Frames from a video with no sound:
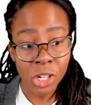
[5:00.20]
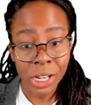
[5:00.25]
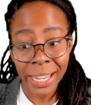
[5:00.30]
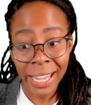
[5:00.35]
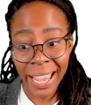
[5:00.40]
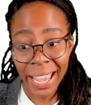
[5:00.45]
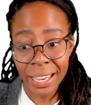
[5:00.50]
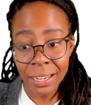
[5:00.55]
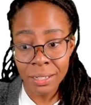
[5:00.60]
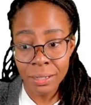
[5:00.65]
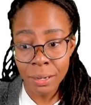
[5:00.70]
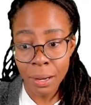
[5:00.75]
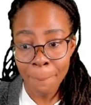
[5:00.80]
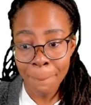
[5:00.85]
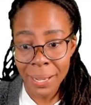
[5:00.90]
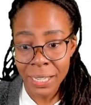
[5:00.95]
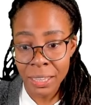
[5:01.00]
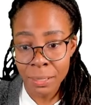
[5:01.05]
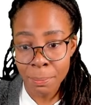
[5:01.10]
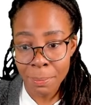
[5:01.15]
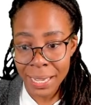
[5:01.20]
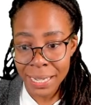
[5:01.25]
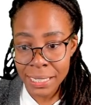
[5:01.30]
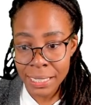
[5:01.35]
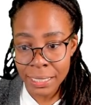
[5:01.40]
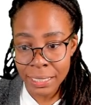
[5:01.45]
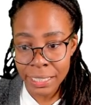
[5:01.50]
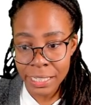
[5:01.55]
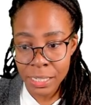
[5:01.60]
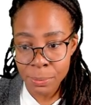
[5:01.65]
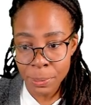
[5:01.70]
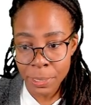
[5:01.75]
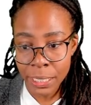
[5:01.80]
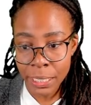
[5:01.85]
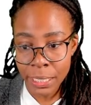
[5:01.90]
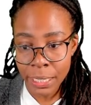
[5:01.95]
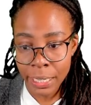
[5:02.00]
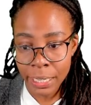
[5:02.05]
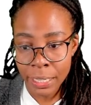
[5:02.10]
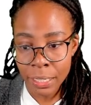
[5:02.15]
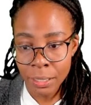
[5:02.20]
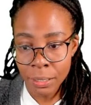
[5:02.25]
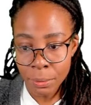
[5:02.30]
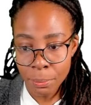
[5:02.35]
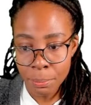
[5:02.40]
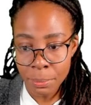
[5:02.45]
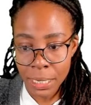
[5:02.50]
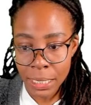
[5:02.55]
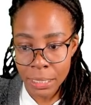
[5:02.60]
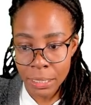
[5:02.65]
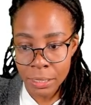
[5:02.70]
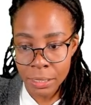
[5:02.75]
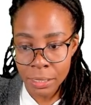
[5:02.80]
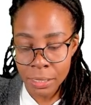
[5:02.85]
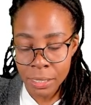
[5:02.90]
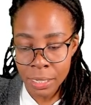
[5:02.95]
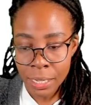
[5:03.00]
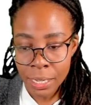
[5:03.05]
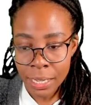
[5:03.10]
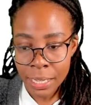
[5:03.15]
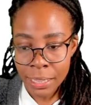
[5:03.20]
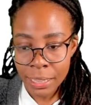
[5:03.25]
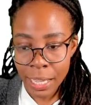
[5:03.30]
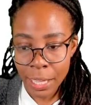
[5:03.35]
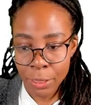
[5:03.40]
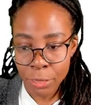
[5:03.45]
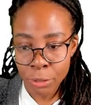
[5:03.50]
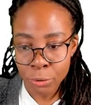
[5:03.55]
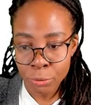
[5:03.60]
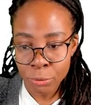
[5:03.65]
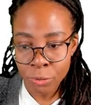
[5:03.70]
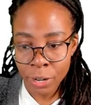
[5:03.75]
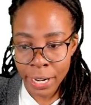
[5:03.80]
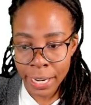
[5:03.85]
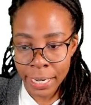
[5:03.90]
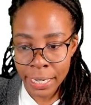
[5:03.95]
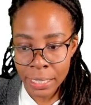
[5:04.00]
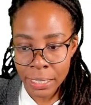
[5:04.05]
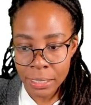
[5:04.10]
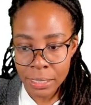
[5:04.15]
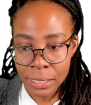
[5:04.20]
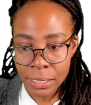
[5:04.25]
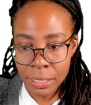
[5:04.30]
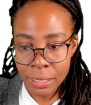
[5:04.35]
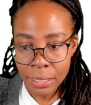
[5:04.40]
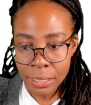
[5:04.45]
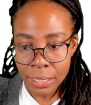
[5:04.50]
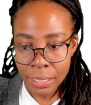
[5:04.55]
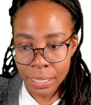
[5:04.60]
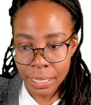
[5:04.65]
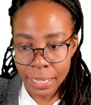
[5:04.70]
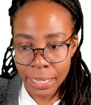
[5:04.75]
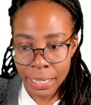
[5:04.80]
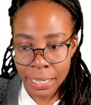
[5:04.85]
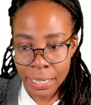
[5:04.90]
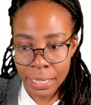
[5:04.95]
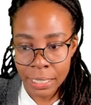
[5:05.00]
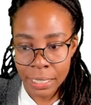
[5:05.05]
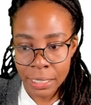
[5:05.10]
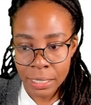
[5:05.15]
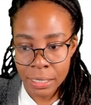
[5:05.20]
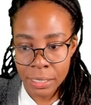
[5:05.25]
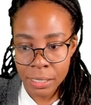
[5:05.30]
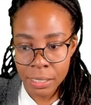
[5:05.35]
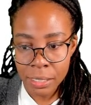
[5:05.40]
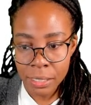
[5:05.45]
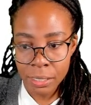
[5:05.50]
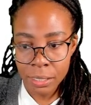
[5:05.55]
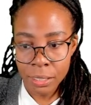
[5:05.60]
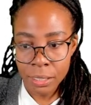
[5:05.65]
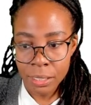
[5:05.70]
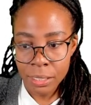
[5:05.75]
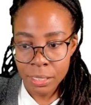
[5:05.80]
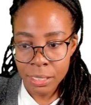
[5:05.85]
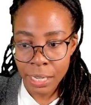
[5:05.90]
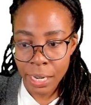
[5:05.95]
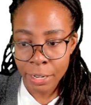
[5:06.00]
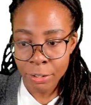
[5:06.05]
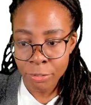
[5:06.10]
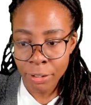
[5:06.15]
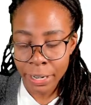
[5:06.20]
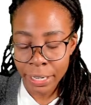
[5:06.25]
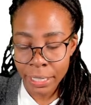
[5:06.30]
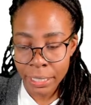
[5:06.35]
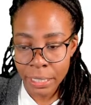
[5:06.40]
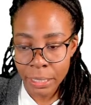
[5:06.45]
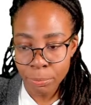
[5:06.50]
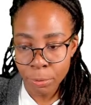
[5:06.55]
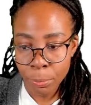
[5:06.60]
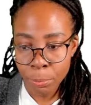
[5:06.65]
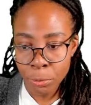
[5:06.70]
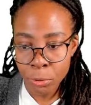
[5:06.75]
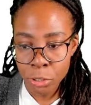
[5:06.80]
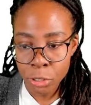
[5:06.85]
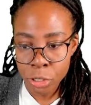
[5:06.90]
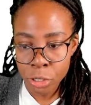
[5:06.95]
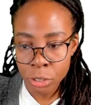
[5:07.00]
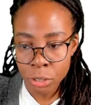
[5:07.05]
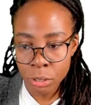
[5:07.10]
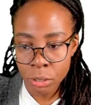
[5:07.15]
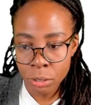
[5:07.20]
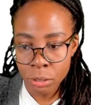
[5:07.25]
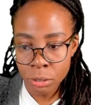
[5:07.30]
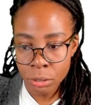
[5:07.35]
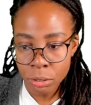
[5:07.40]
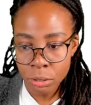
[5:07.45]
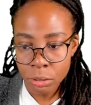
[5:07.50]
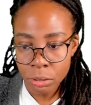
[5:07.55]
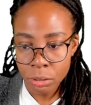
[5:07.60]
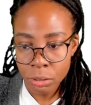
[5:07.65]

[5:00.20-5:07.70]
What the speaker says: again, mathematically speaking, means that the rate is directly proportional